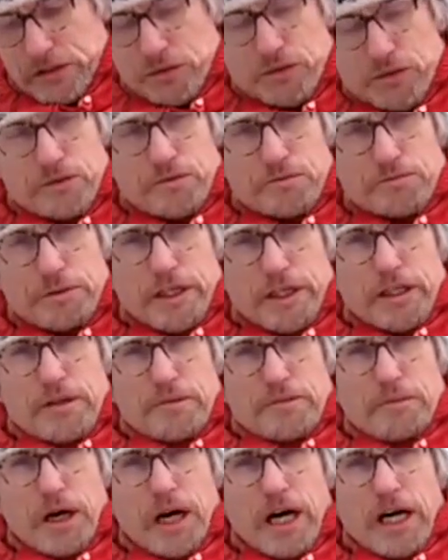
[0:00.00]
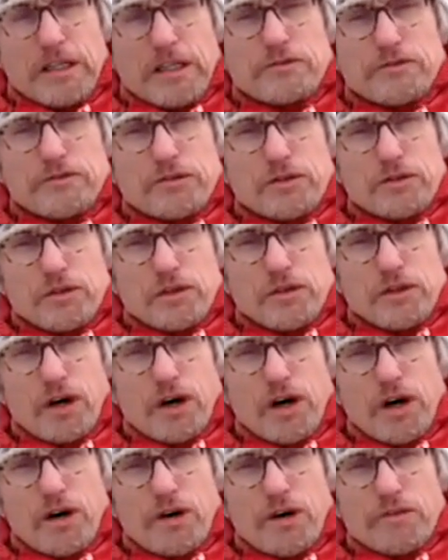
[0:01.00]
to become mindful
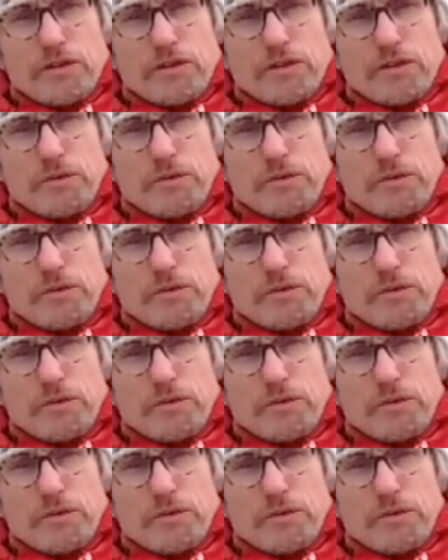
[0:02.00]
of the